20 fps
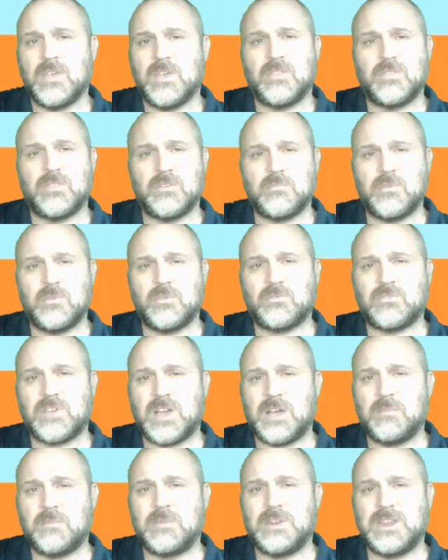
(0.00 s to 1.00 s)
The most
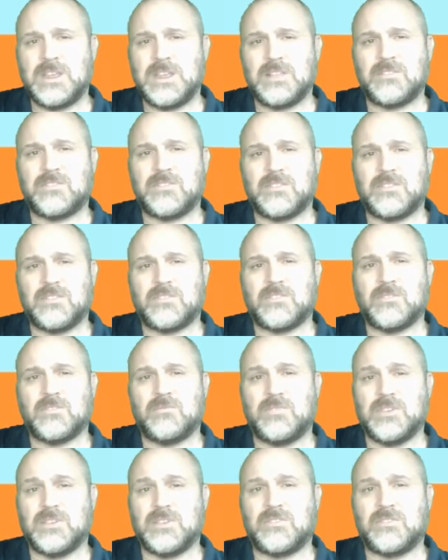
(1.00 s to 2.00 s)
common instance
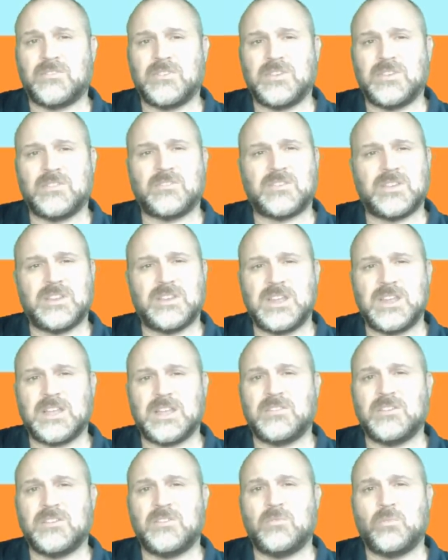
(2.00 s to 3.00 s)
of this is
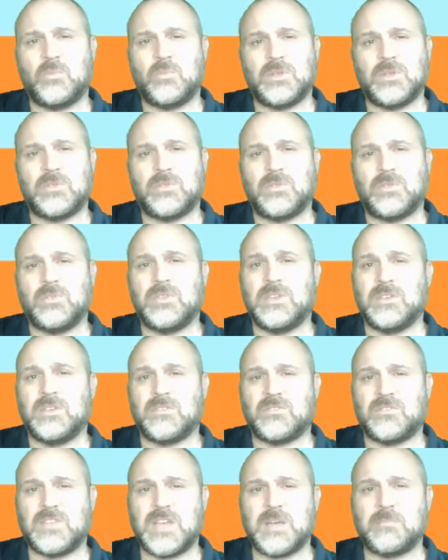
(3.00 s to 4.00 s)
connected with the
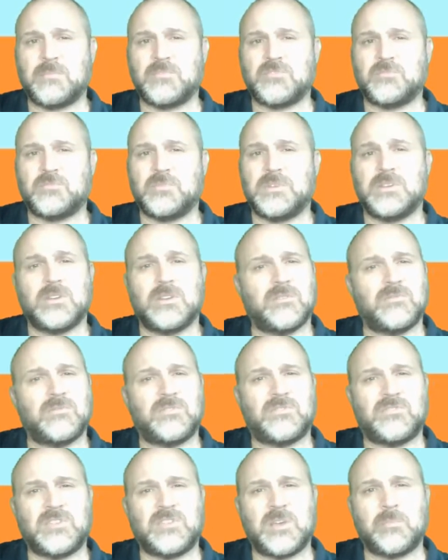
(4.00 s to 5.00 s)
establishment
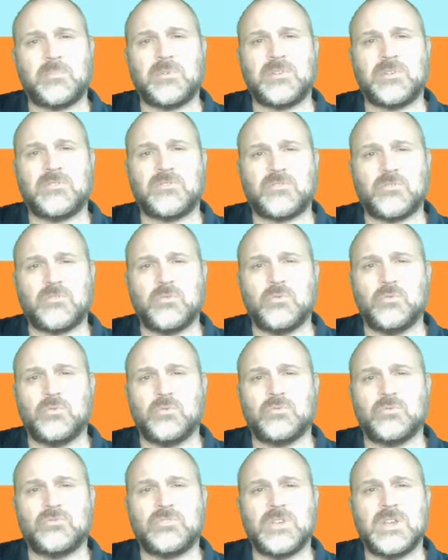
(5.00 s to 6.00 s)
of separate
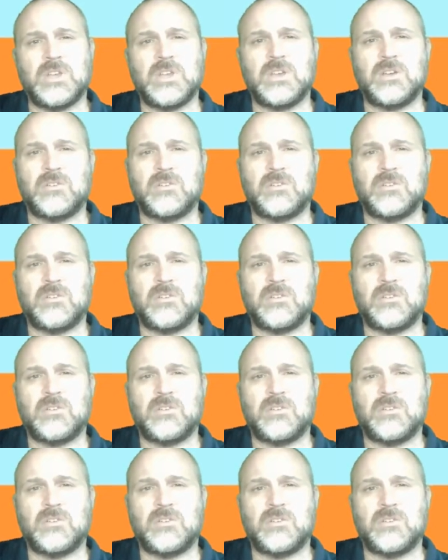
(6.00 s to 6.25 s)
schools